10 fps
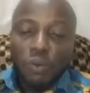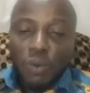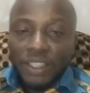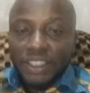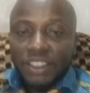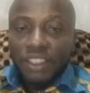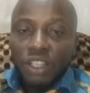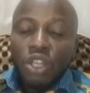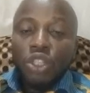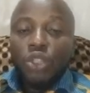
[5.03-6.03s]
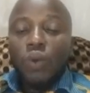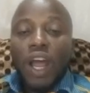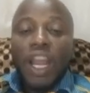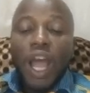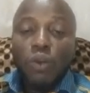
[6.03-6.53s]
the question, you
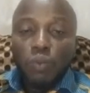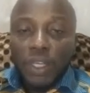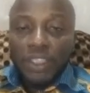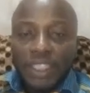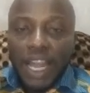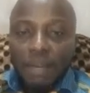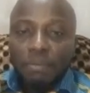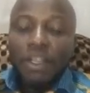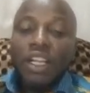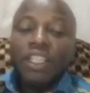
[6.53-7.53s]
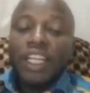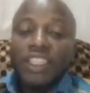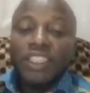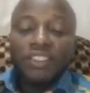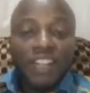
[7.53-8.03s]
allow wait time, the
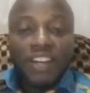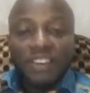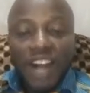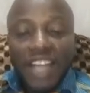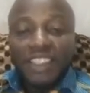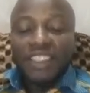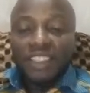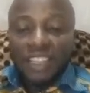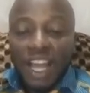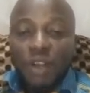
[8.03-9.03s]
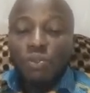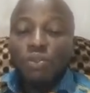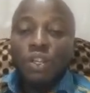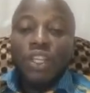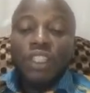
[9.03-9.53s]
children write down
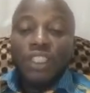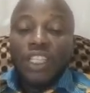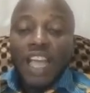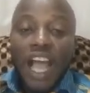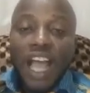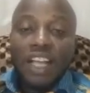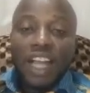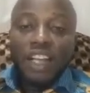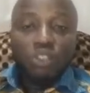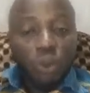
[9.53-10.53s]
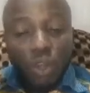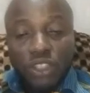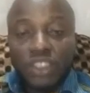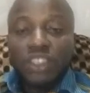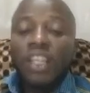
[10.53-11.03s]
their
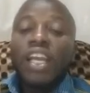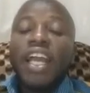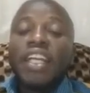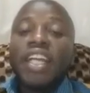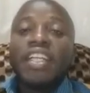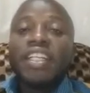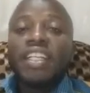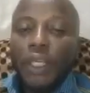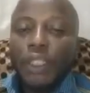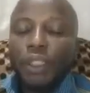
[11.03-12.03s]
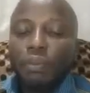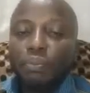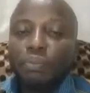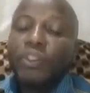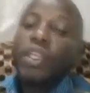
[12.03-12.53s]
thoughts, and then they.
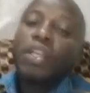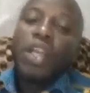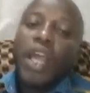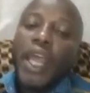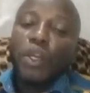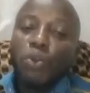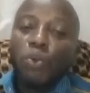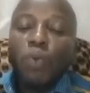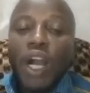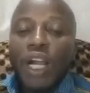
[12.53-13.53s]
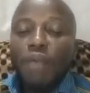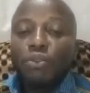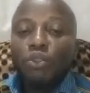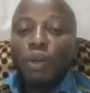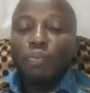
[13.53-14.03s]
Hello,
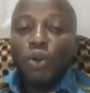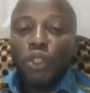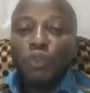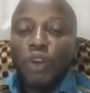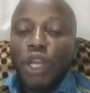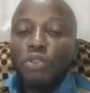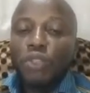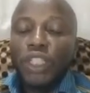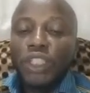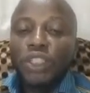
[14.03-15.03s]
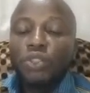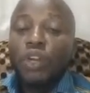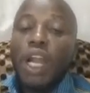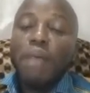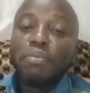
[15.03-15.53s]
welcome to Pause for Education
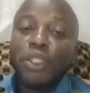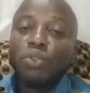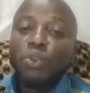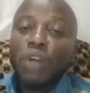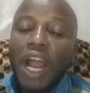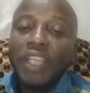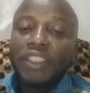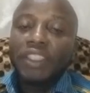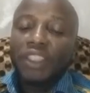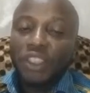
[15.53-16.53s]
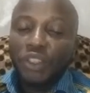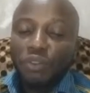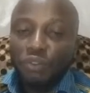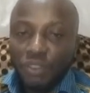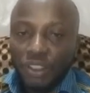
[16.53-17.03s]
on Aminu Rights
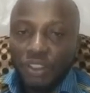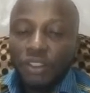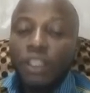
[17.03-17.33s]
TV.